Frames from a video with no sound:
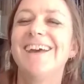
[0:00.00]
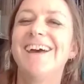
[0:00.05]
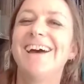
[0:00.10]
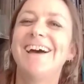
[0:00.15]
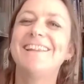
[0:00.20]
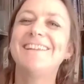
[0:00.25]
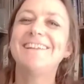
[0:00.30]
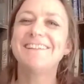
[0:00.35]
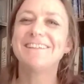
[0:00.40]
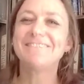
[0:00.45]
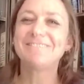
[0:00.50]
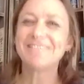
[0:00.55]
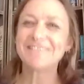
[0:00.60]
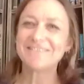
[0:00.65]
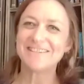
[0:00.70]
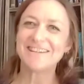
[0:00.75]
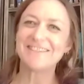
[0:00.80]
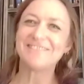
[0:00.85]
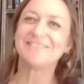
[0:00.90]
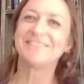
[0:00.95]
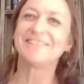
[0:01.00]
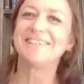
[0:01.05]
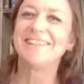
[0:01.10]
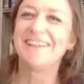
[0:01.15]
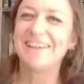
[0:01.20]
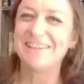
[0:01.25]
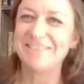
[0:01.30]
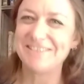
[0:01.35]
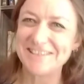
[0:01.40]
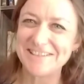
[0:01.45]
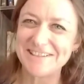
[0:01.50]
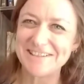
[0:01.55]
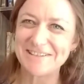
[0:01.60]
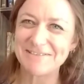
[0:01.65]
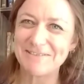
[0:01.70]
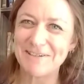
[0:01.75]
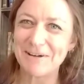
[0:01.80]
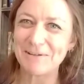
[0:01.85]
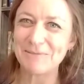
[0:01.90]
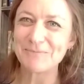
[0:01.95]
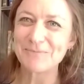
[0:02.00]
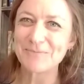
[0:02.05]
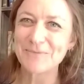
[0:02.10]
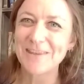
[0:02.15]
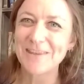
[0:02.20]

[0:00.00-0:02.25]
Hello lovely people, hope you're doing well.